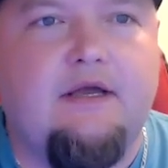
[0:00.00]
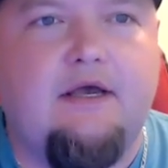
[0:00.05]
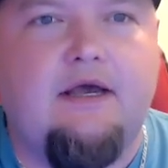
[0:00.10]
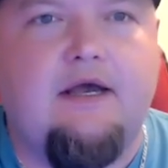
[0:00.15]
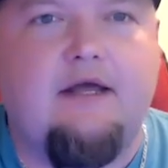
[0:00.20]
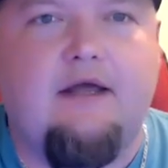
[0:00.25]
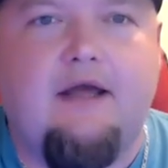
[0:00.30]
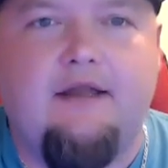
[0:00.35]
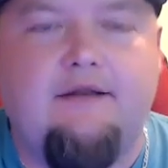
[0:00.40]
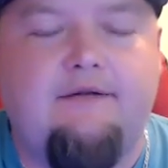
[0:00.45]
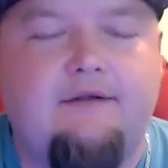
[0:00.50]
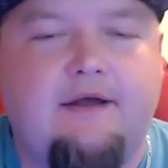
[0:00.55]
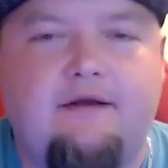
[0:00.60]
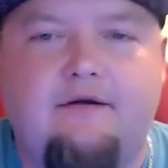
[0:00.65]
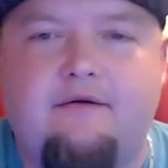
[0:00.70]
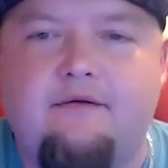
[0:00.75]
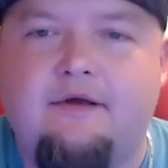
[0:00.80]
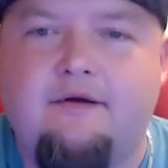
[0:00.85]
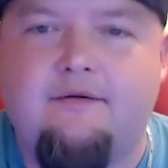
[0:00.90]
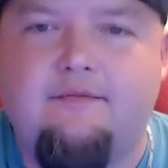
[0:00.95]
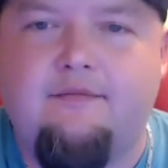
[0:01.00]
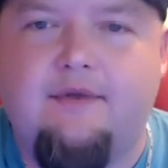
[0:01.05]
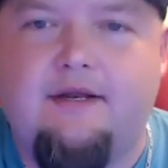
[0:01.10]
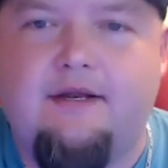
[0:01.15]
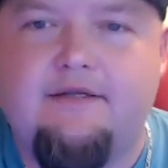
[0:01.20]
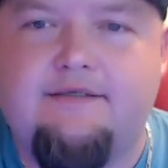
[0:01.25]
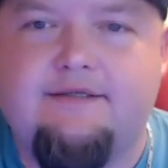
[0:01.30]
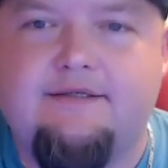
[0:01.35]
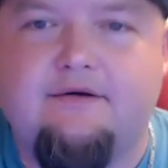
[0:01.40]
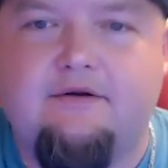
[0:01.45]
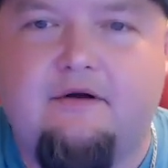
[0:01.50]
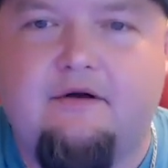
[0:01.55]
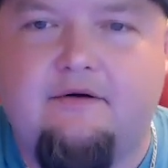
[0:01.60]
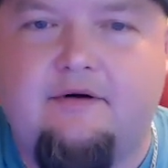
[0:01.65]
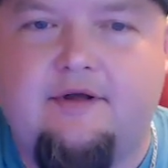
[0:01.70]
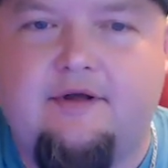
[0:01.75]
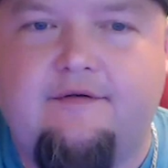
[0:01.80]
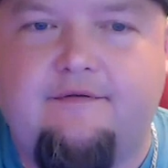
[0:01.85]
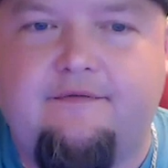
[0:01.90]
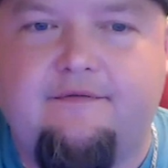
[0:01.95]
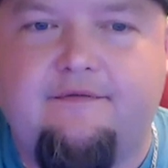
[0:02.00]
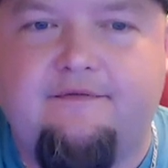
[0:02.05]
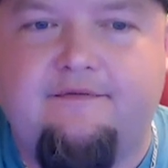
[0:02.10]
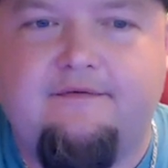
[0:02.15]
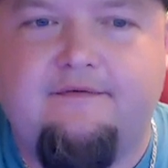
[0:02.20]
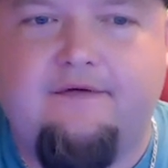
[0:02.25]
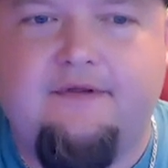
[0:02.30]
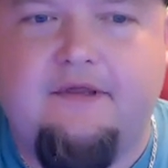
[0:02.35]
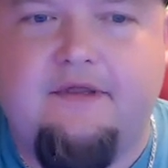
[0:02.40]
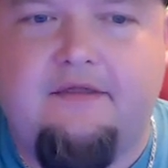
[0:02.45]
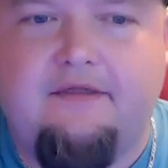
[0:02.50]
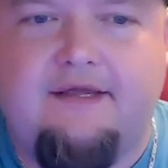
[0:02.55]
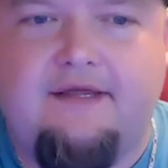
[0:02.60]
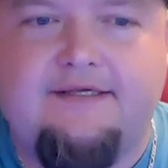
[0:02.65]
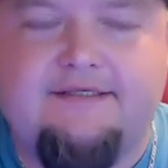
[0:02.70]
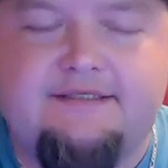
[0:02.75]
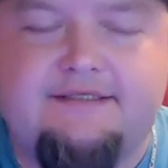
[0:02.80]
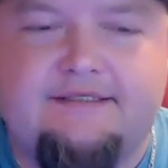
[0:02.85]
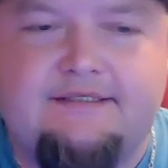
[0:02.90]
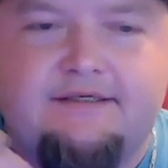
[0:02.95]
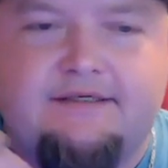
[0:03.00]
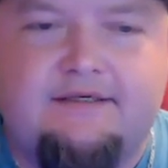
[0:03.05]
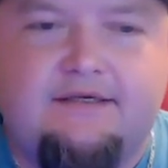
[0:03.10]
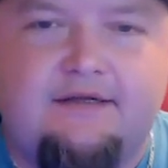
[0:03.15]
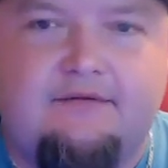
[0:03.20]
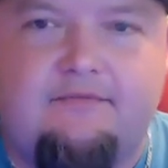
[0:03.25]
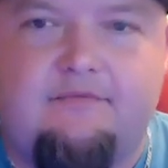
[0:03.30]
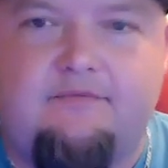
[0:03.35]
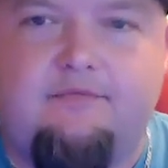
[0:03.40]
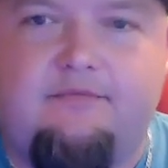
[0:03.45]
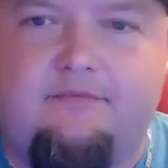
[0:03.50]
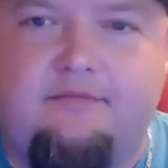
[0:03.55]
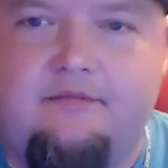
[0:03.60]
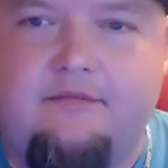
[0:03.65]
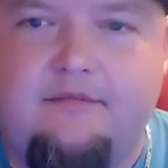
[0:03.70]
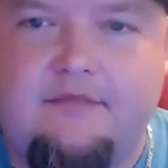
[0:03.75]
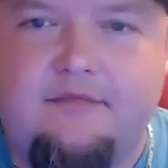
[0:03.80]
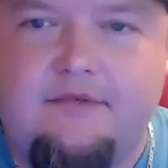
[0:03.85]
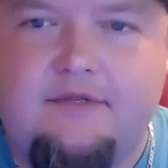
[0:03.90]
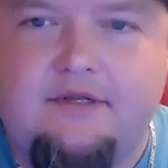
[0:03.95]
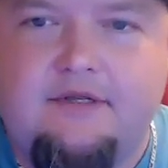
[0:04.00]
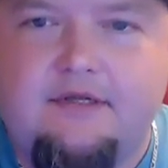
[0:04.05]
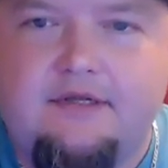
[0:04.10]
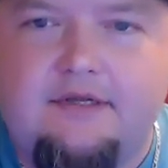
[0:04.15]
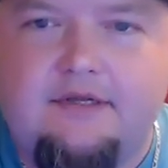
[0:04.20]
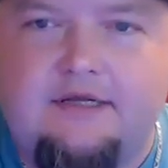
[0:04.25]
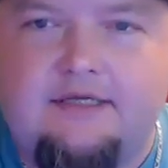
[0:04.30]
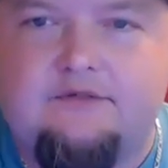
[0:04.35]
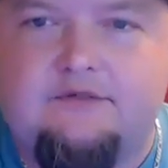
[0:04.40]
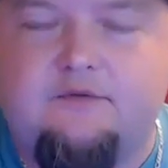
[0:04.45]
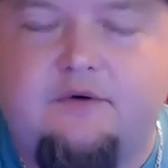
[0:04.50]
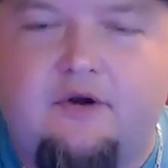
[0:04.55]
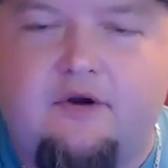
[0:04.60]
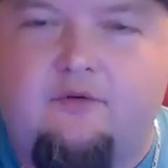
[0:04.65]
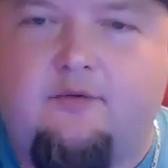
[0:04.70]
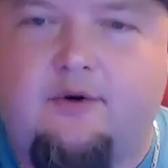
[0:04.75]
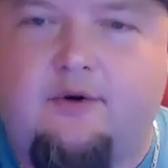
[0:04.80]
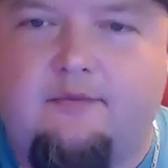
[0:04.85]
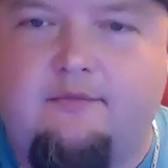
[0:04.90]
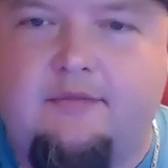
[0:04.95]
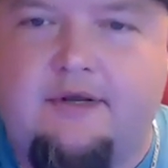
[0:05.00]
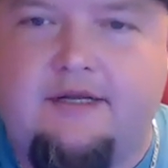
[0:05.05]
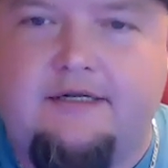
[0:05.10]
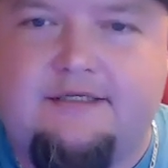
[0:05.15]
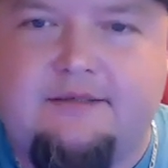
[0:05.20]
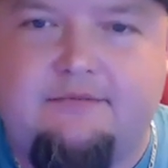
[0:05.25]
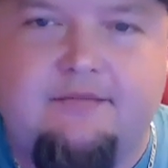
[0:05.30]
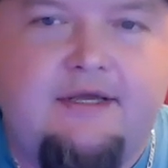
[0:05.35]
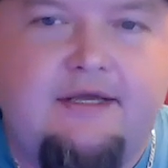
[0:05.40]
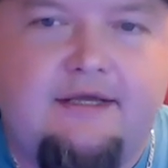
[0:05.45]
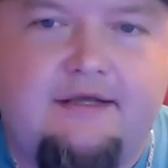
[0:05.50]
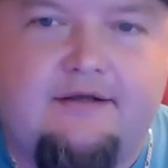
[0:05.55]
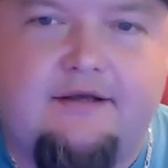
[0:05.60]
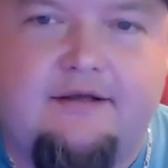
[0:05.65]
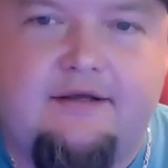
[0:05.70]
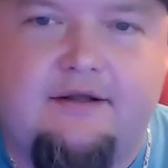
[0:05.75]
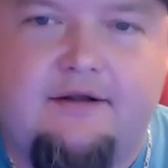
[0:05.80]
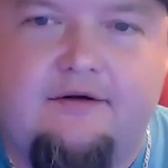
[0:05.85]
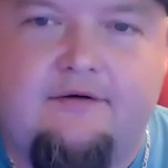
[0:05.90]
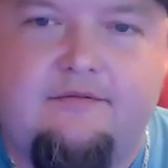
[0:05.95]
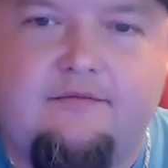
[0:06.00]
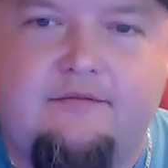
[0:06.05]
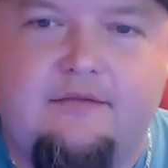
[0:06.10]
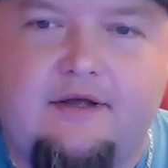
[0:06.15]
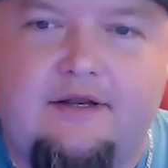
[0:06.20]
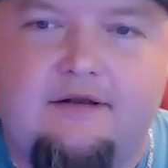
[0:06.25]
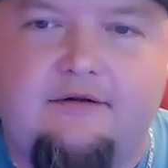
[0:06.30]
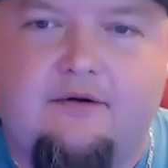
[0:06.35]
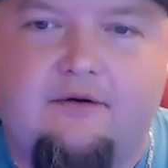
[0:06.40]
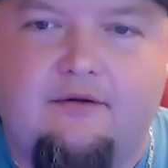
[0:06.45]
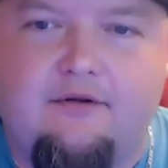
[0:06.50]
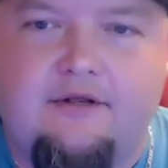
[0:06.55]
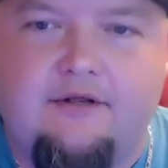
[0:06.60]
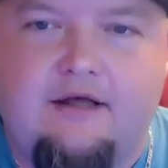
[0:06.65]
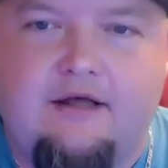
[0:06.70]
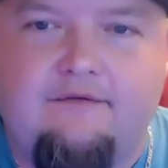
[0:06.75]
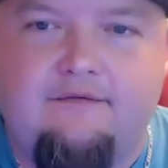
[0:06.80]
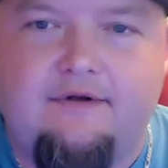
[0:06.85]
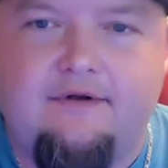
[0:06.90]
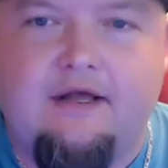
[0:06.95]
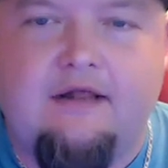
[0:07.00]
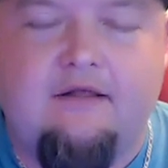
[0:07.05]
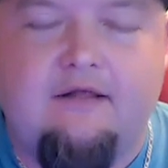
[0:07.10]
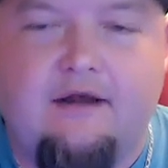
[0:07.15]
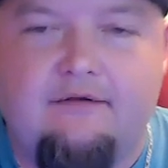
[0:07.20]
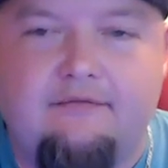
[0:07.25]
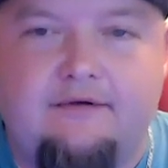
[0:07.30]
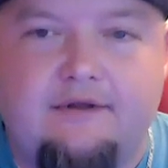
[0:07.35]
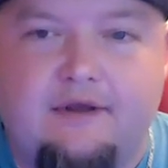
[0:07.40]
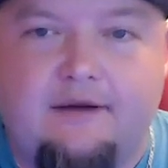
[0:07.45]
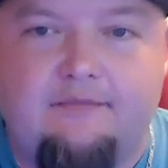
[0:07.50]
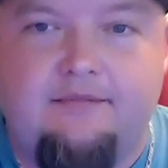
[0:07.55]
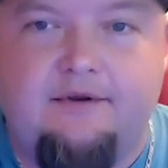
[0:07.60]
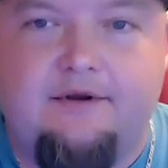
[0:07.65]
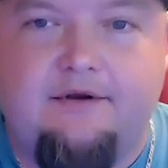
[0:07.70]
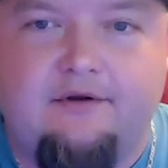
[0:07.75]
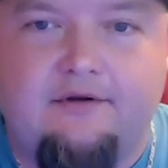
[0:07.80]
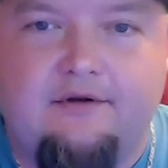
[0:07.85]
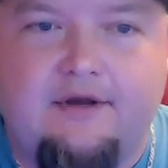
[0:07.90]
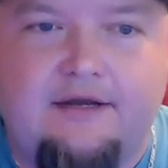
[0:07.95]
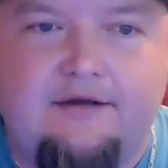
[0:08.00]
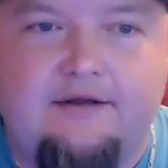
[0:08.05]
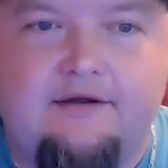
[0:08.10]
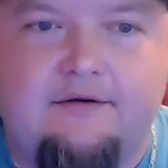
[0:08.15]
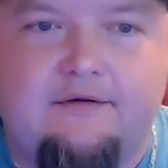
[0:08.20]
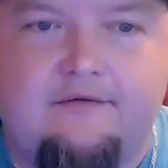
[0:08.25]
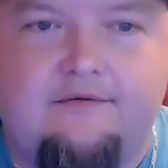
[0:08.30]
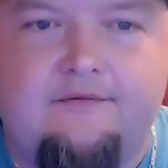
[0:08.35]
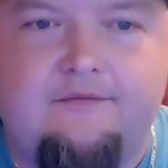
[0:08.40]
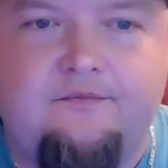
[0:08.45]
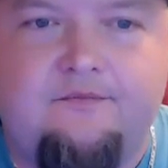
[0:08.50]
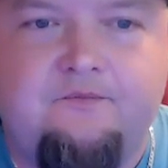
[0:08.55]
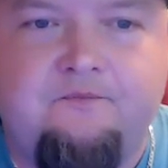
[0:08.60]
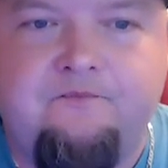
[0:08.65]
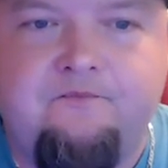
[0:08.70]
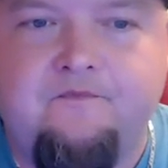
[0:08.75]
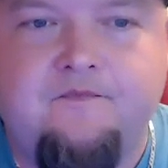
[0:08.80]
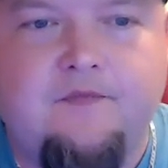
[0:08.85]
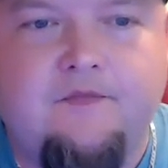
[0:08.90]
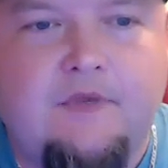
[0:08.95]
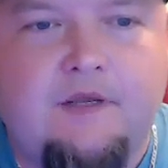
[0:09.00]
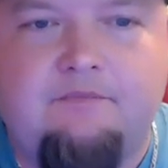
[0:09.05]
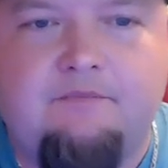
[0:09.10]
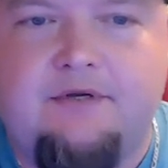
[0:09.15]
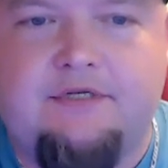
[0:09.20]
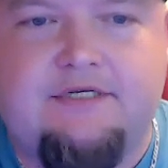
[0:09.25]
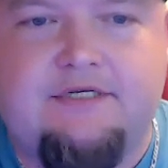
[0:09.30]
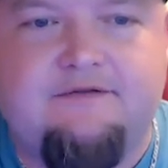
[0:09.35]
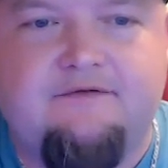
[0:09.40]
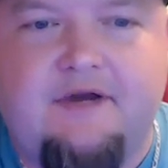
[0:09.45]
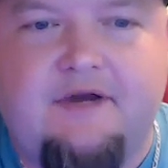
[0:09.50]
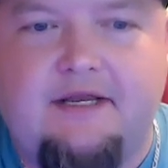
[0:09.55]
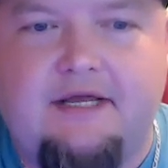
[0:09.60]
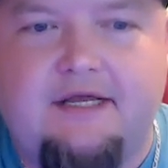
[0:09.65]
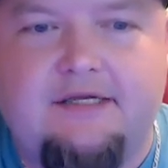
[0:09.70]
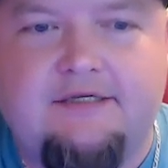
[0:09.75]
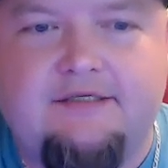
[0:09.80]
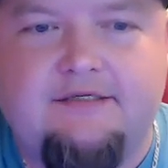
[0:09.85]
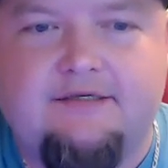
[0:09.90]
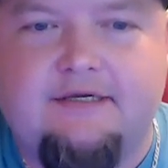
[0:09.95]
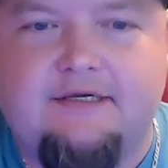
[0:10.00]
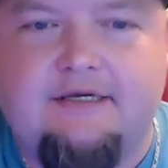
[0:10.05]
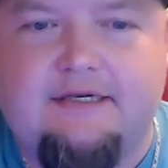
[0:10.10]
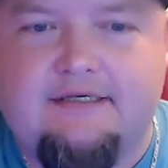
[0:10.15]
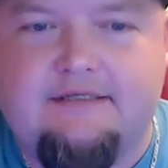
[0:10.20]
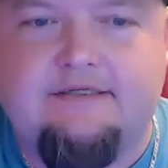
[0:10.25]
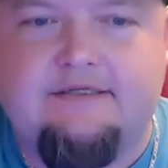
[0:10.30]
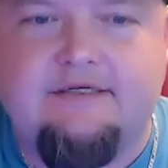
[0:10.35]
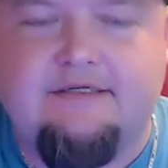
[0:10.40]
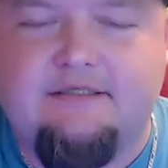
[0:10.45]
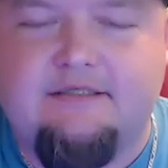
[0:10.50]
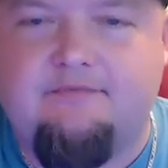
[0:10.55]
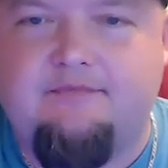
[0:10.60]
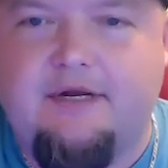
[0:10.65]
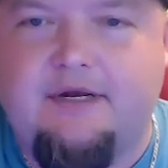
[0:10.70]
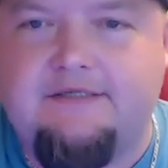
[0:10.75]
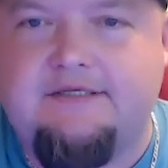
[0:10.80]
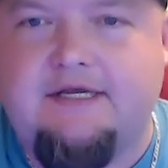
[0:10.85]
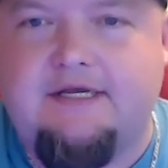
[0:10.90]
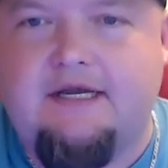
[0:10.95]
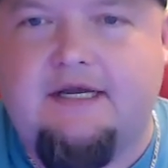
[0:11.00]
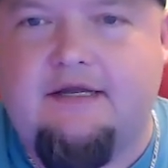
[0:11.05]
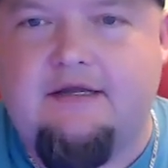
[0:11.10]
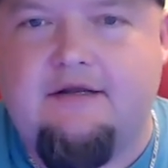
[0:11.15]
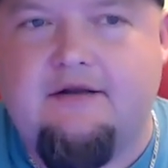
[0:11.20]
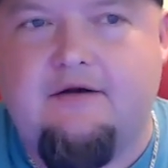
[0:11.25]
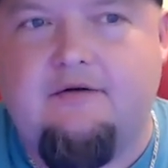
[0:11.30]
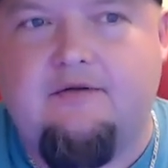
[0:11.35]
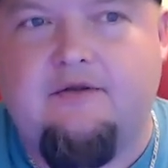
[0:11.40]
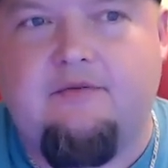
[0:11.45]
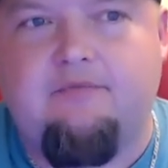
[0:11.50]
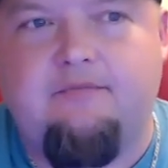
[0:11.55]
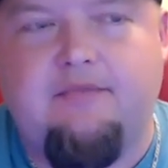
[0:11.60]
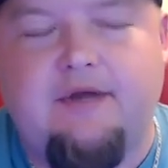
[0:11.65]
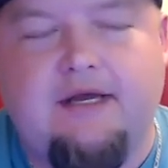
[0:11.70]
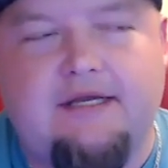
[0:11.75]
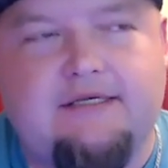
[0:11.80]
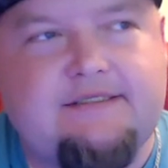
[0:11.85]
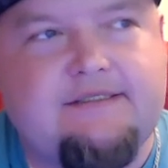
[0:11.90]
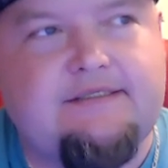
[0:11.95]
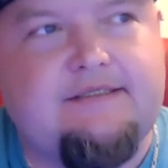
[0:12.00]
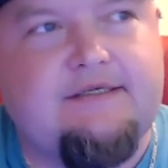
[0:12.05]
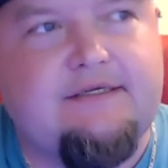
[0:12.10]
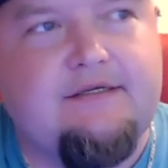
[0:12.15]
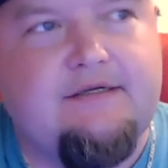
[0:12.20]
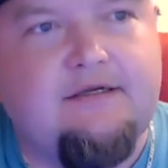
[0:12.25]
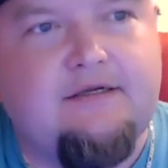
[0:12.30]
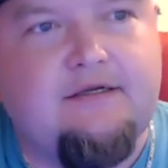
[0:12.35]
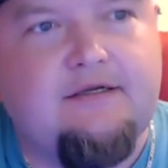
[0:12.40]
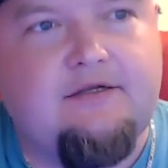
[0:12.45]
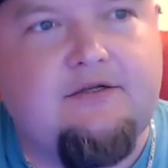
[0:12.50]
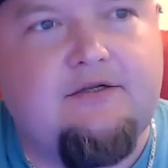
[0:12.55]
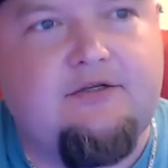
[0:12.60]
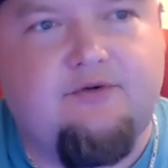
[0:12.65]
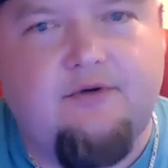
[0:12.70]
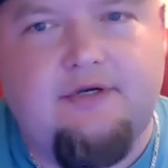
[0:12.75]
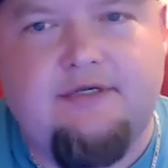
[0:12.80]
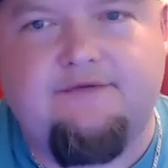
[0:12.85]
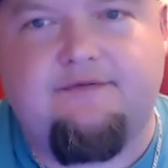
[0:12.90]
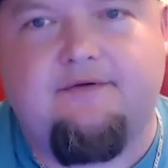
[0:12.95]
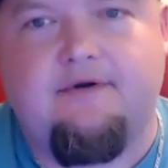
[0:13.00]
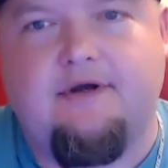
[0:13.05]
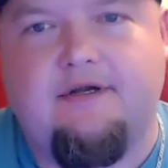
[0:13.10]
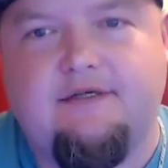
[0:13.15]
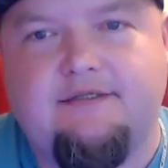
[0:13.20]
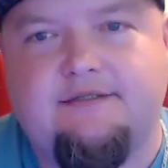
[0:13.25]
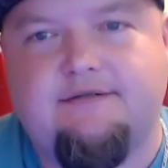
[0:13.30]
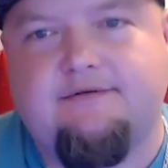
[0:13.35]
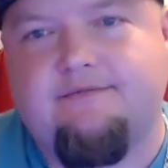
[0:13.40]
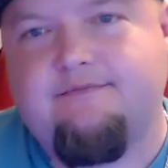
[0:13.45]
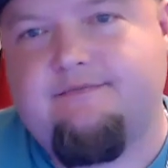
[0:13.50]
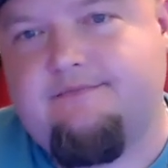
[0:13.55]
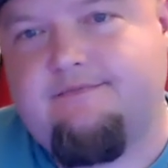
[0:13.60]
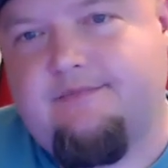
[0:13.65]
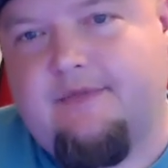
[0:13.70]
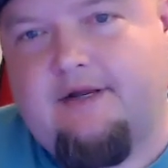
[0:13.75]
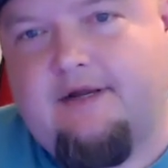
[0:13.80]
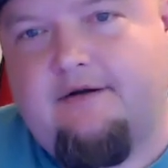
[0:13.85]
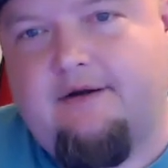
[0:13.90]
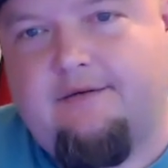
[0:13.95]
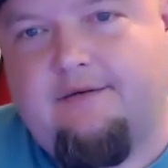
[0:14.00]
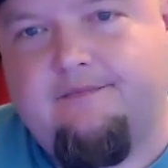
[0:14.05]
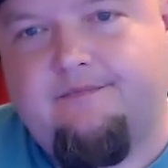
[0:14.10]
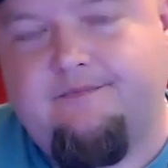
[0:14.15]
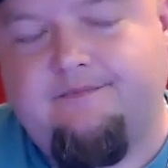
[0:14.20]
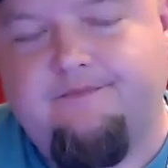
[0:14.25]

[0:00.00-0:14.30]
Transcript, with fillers: I, I don't know. I just don't know if this is where we're meant to be. You know, like Northern California, I love it up here. I do, but just financially, is this the best? You know, the best choice for us. I don't know.